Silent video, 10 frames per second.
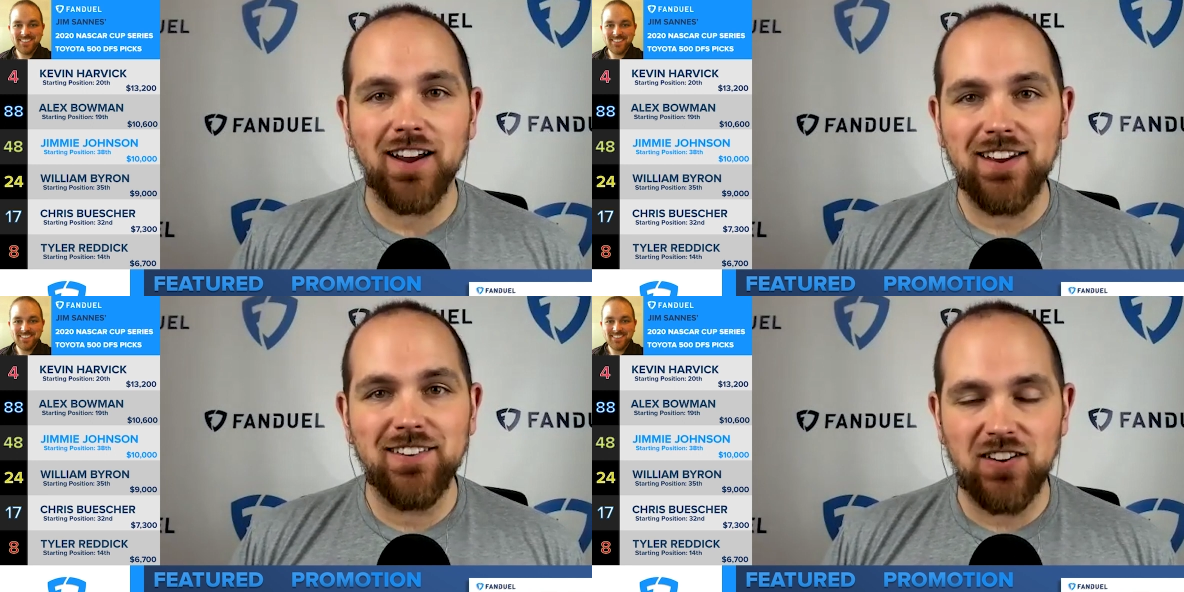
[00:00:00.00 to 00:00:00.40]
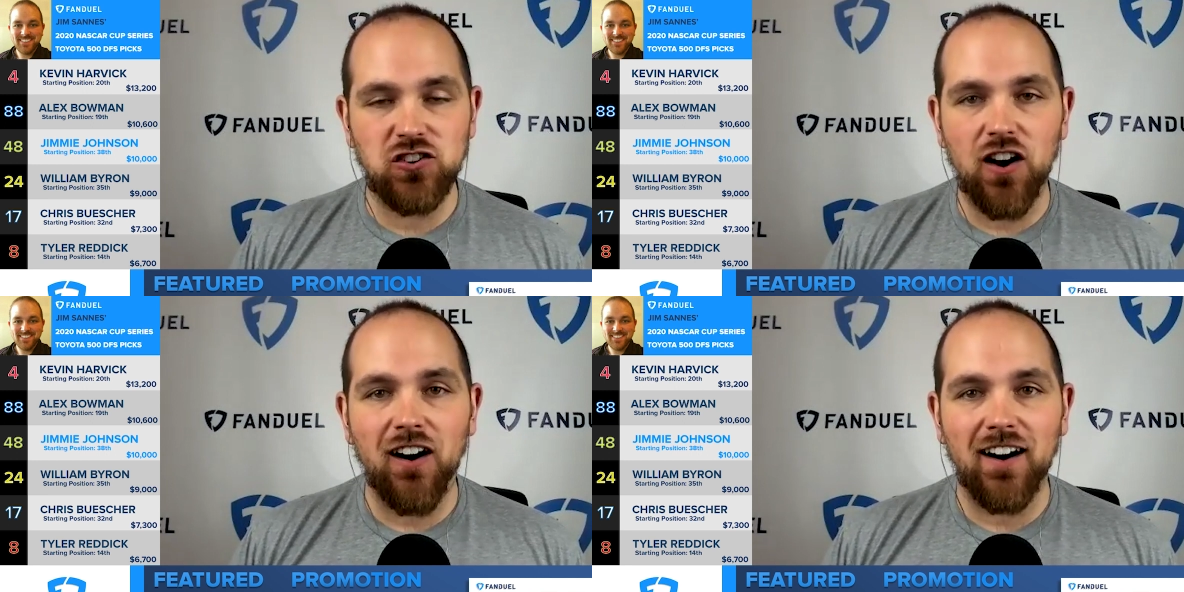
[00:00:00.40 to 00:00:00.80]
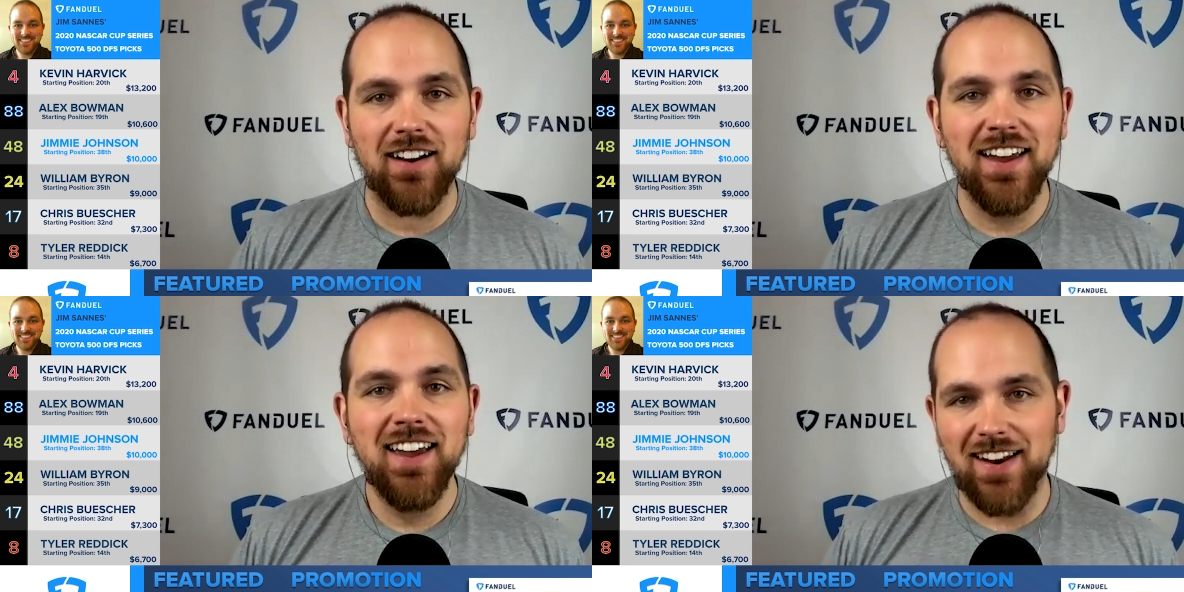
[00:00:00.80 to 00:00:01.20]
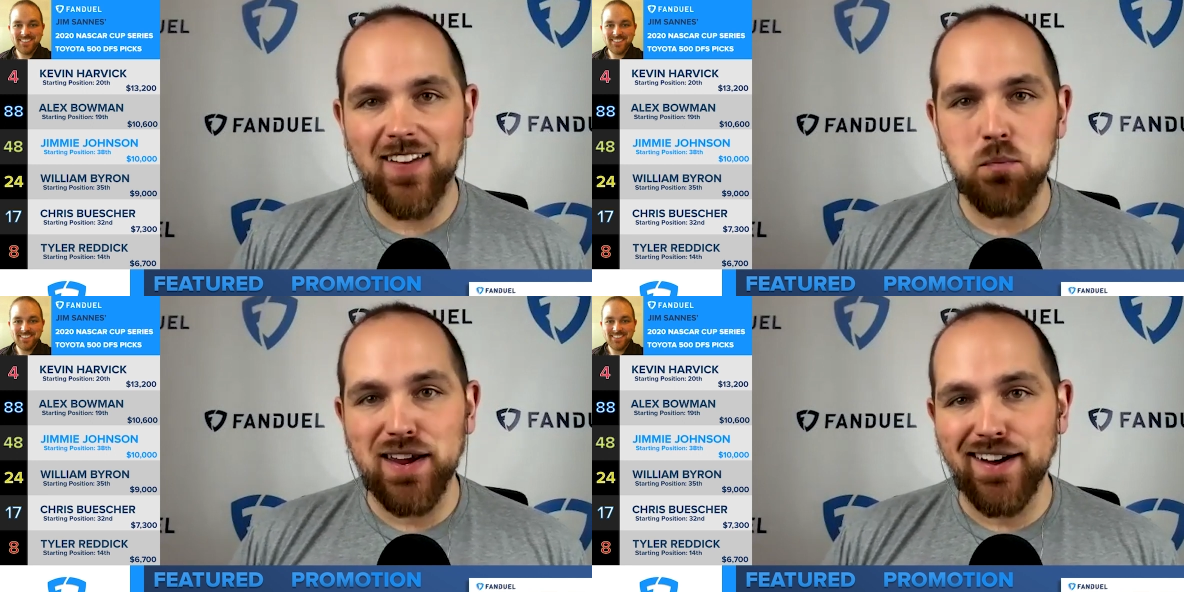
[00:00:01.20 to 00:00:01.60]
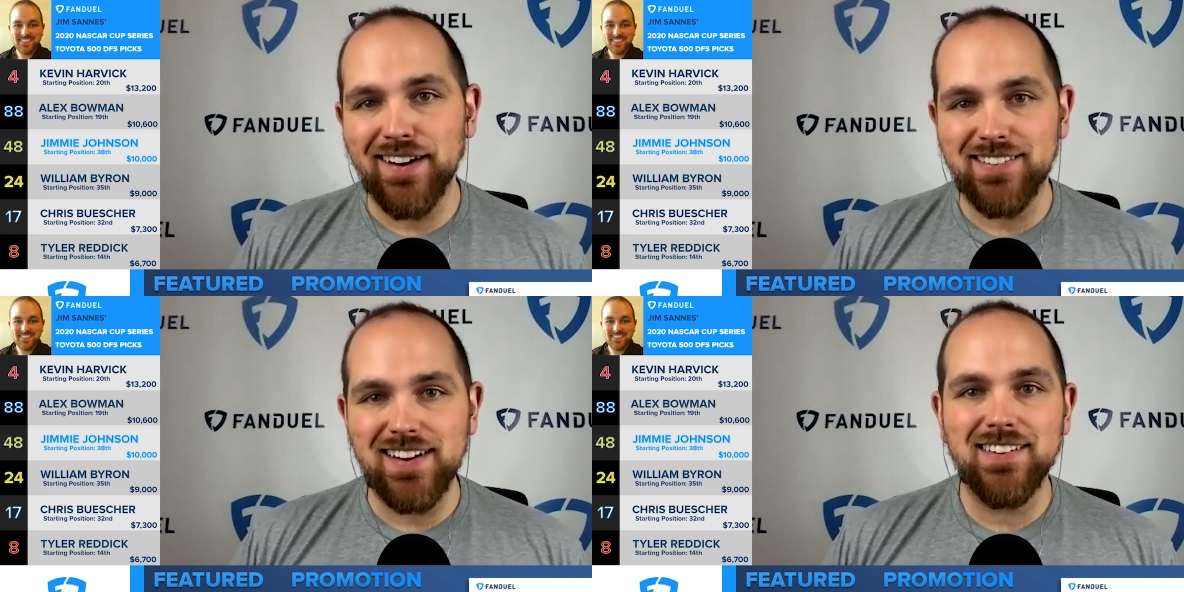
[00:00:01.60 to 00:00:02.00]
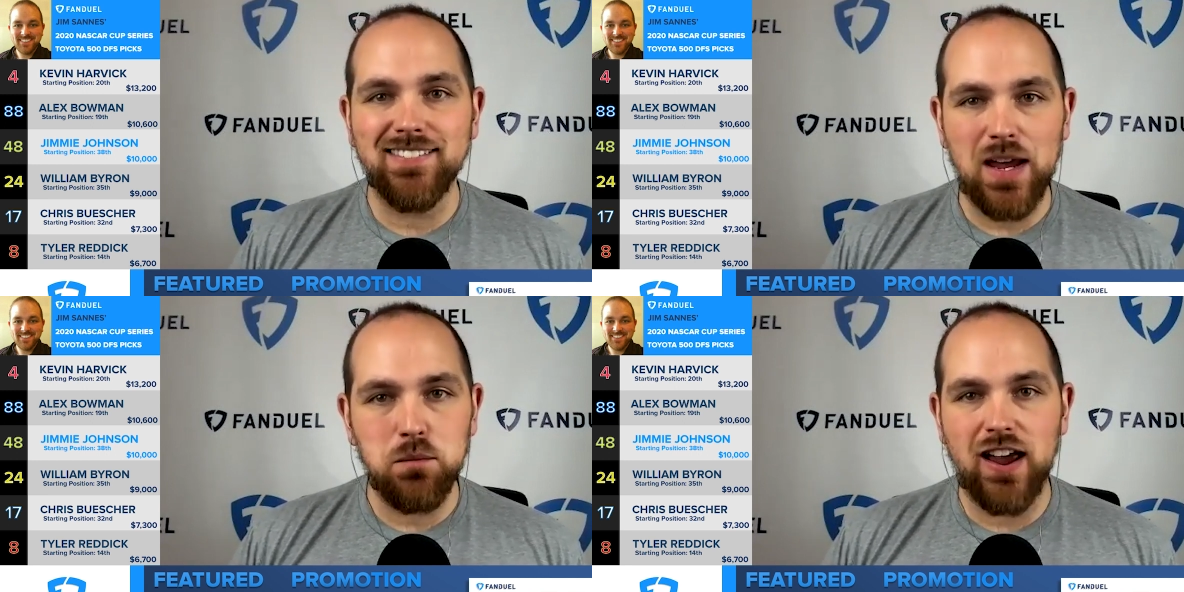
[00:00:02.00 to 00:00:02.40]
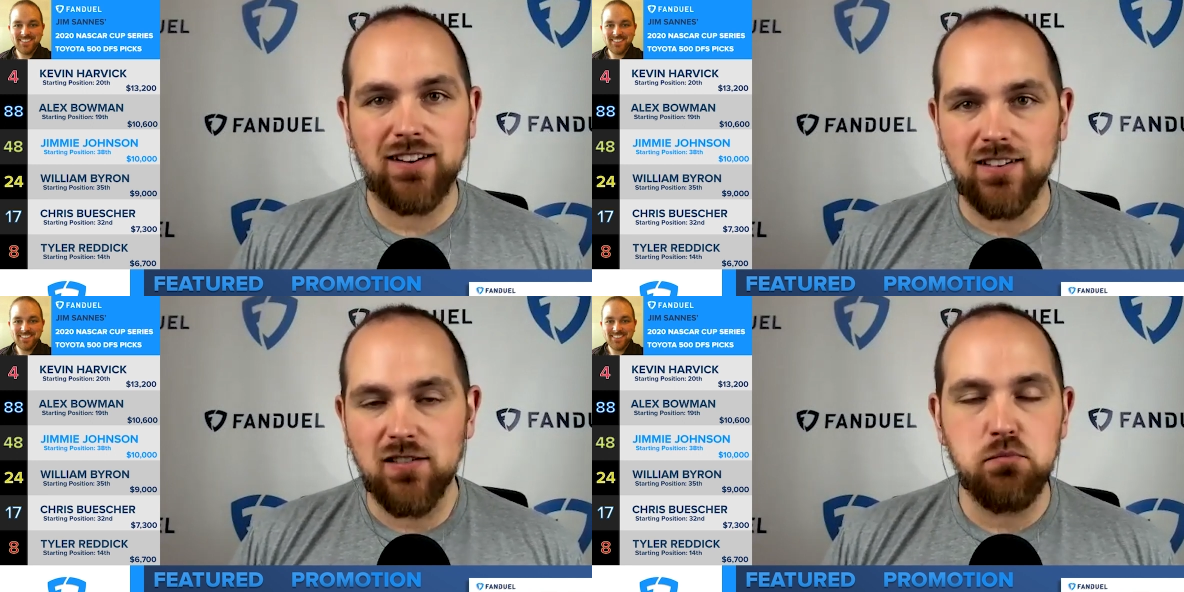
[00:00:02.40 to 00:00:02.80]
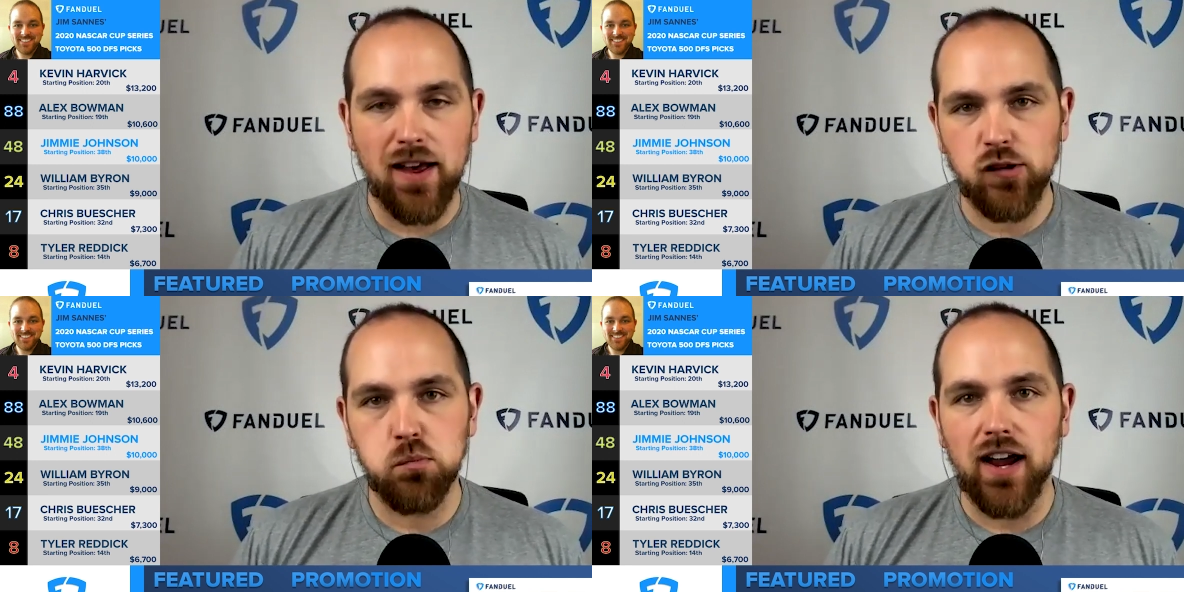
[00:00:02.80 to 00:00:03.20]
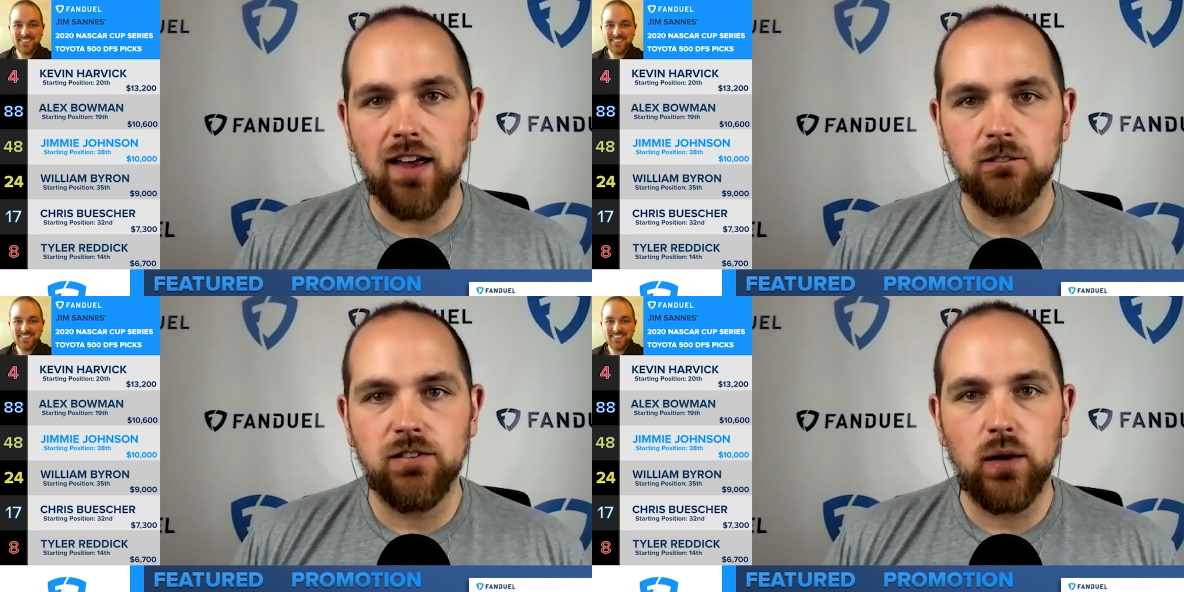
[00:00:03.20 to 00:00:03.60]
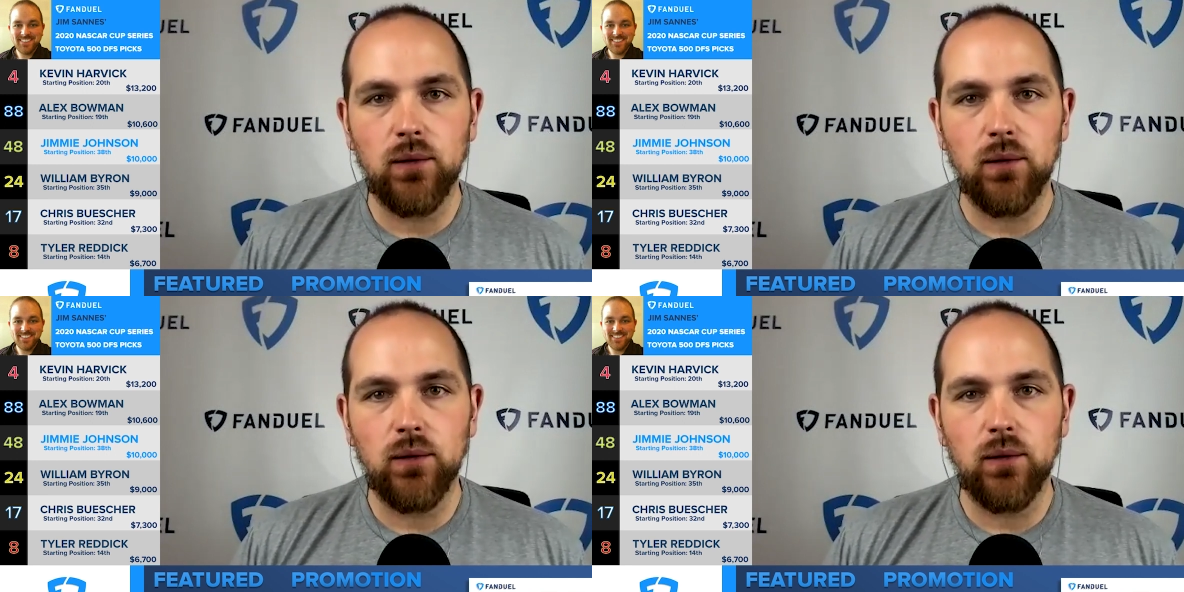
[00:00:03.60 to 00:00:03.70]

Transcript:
Speaker 1: is the chalk, and it's because he is the objective best play in the field.